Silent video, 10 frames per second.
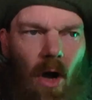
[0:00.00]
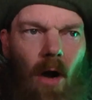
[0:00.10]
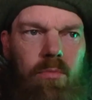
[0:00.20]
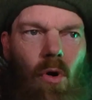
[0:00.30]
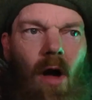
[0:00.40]

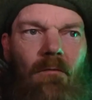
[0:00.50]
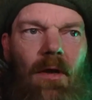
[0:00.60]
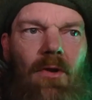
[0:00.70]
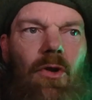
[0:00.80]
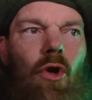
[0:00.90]
a
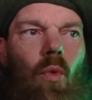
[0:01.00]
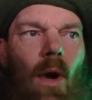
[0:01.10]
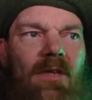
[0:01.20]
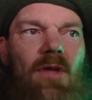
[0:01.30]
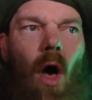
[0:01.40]
prophet who
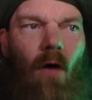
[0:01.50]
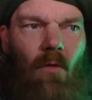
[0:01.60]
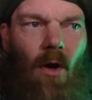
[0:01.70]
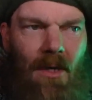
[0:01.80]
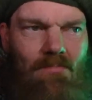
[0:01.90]
went
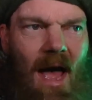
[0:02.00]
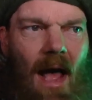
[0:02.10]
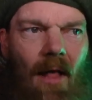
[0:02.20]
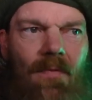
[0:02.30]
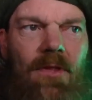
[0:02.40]
off on a
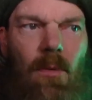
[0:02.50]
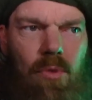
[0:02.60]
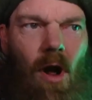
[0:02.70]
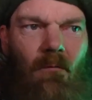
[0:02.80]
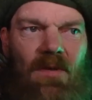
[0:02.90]
path to
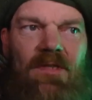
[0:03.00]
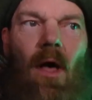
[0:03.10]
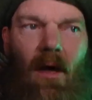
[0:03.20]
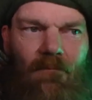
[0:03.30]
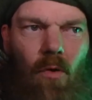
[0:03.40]

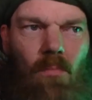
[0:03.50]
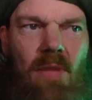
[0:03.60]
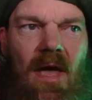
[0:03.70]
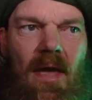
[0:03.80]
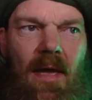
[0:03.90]
prophesy for
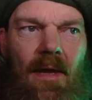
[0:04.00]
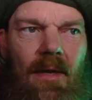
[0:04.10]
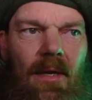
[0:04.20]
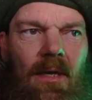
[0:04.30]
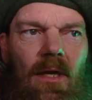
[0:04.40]
pay.
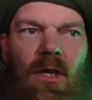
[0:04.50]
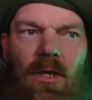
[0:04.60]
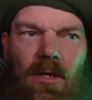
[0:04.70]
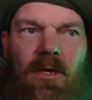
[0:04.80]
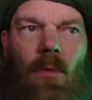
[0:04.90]

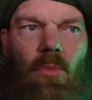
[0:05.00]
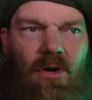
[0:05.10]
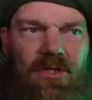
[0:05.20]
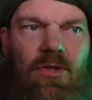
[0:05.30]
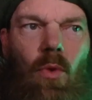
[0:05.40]

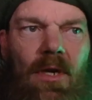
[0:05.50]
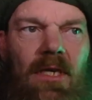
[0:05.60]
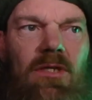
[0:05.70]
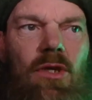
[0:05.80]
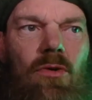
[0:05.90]
Numbers
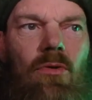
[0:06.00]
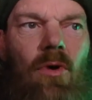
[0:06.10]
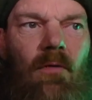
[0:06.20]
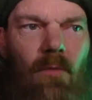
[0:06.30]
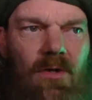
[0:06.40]

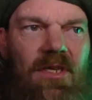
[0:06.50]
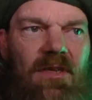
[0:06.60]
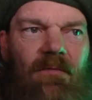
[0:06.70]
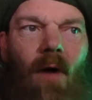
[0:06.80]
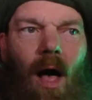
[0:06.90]
22,
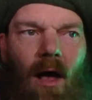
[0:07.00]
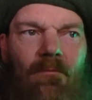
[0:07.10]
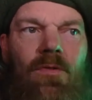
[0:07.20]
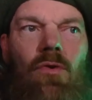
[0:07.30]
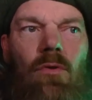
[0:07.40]
verses
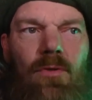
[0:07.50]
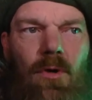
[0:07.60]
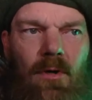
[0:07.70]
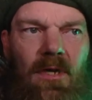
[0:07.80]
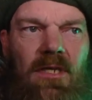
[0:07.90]
5 through
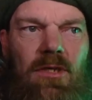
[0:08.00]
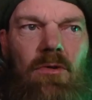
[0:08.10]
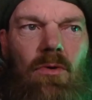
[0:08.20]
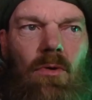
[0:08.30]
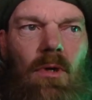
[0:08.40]

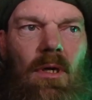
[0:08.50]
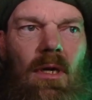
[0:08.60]
32,